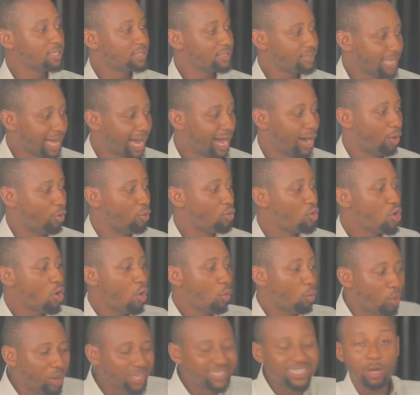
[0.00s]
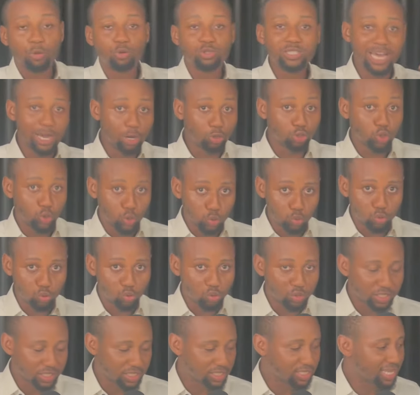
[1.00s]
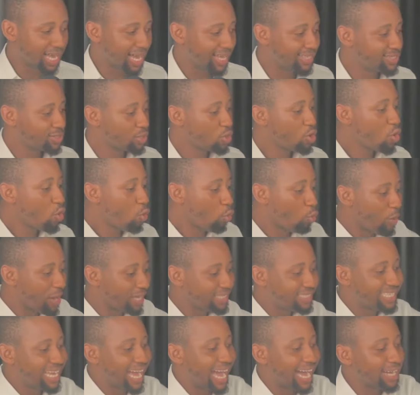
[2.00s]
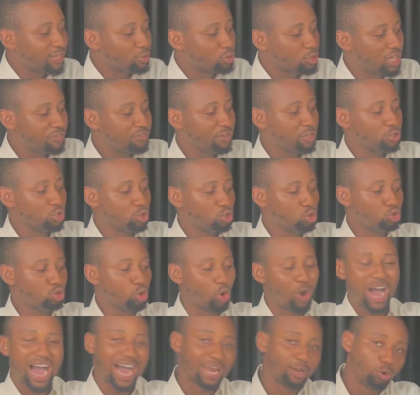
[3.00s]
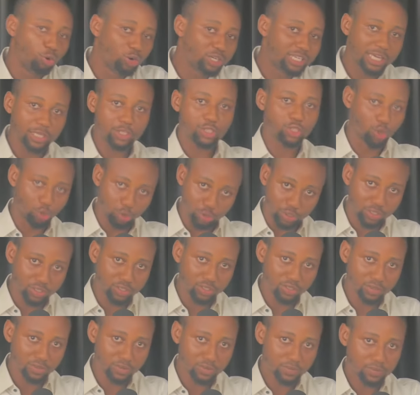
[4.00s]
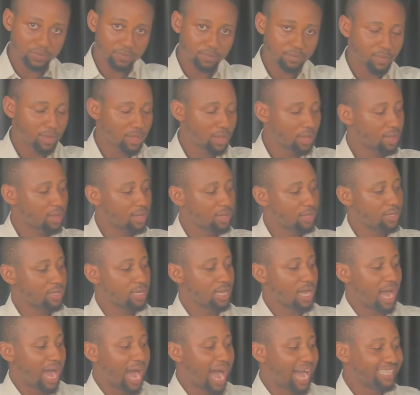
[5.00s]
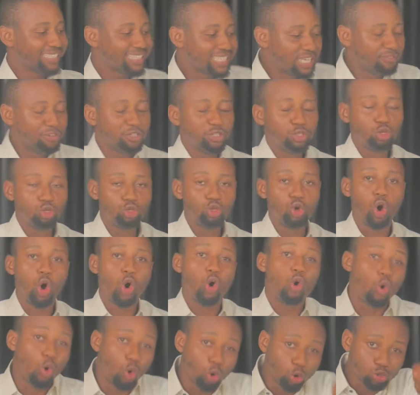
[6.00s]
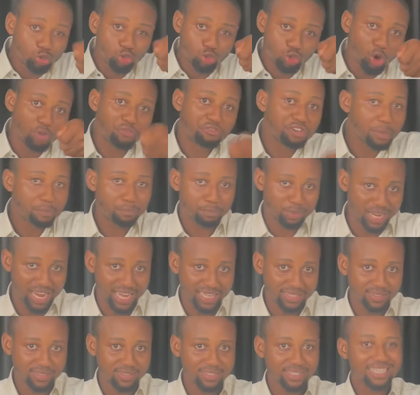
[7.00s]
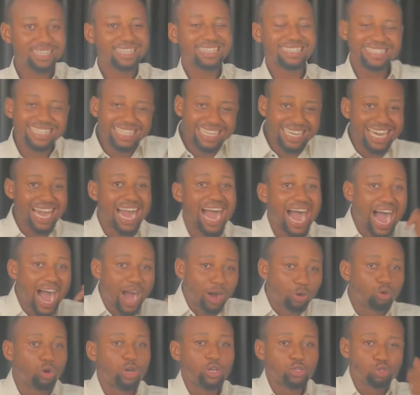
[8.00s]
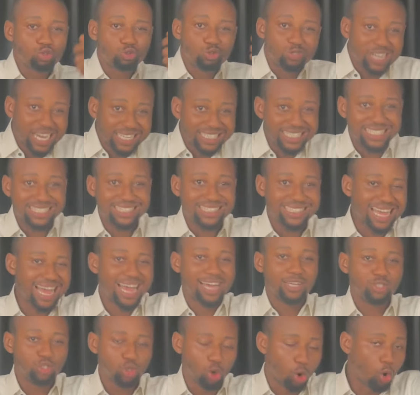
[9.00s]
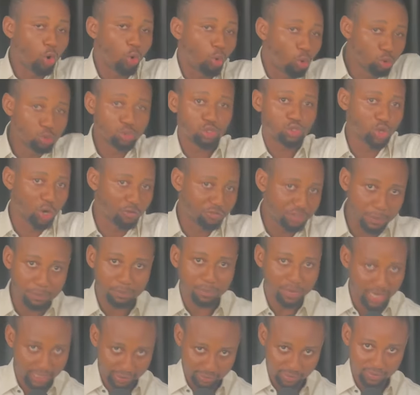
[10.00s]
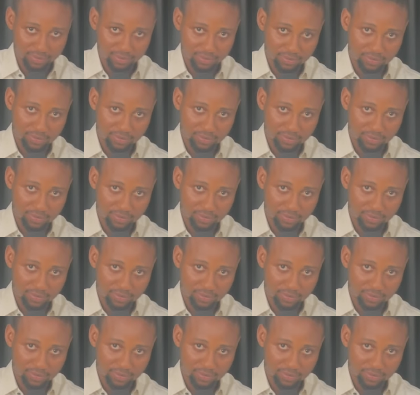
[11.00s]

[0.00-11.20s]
Now, what they will now do is that when they are giving you your allocation and giving you your own survey plan, they are going to register your own survey plan.